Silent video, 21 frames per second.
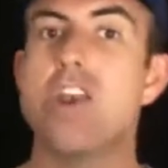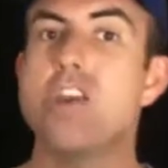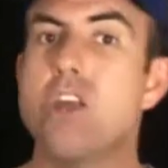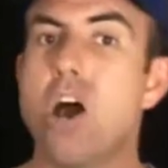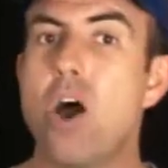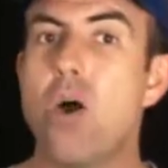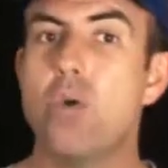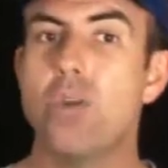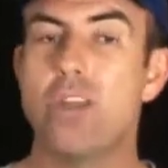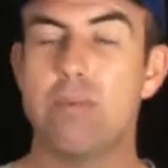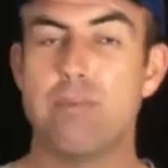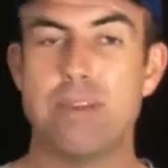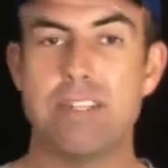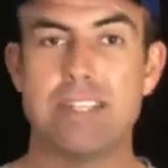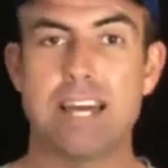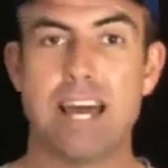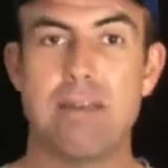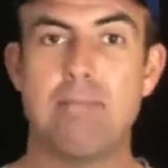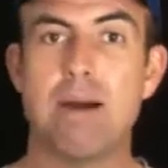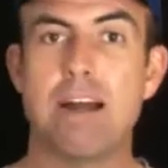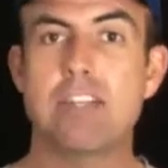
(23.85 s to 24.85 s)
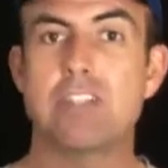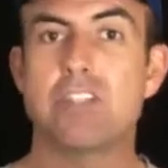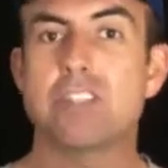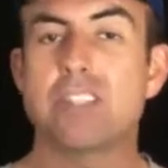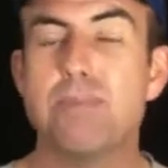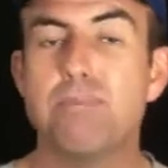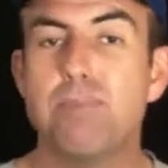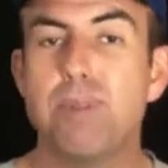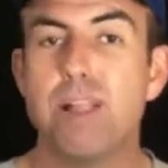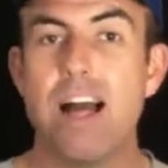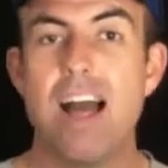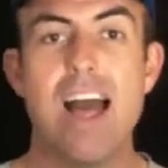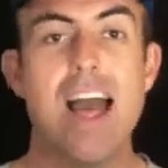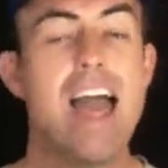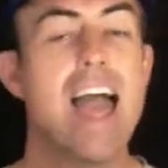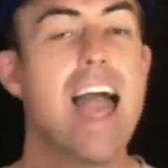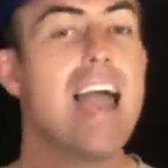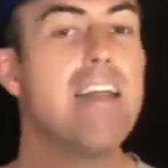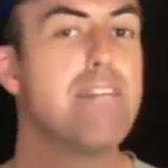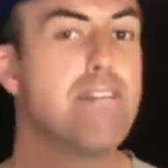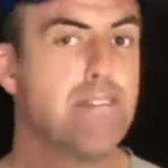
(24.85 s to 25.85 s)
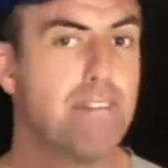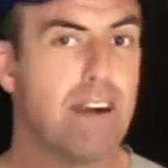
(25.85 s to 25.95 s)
know can be done much simpler and